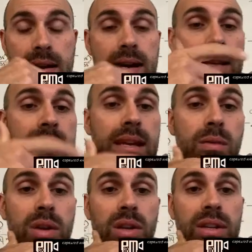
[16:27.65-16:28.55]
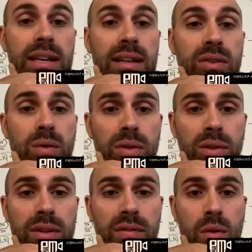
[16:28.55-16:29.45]
Here we're looking at
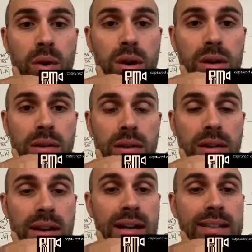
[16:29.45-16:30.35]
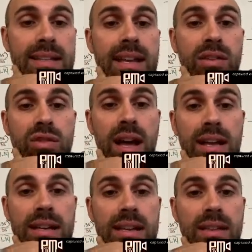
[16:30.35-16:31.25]
234
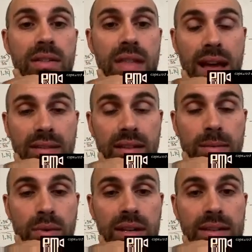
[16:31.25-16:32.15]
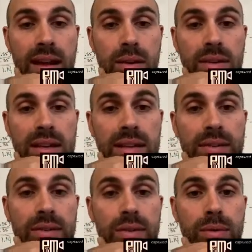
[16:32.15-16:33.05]
TH90. That's going to break down
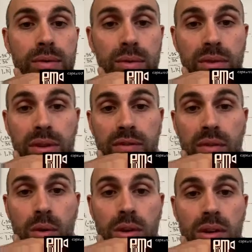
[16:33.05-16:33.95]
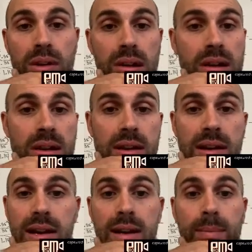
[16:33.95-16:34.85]
into 234
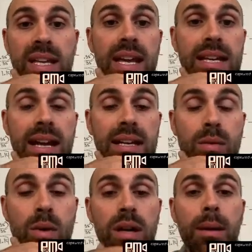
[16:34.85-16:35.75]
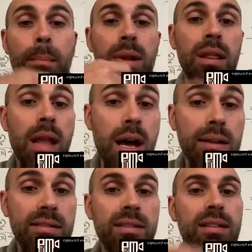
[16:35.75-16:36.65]
PA91
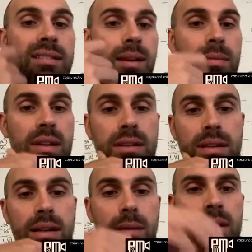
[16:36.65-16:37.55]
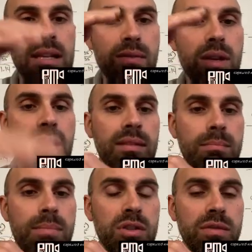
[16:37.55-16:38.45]
plus something. I'm going to give you guys a
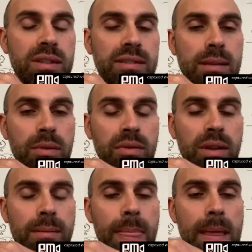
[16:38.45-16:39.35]
bunch of examples here.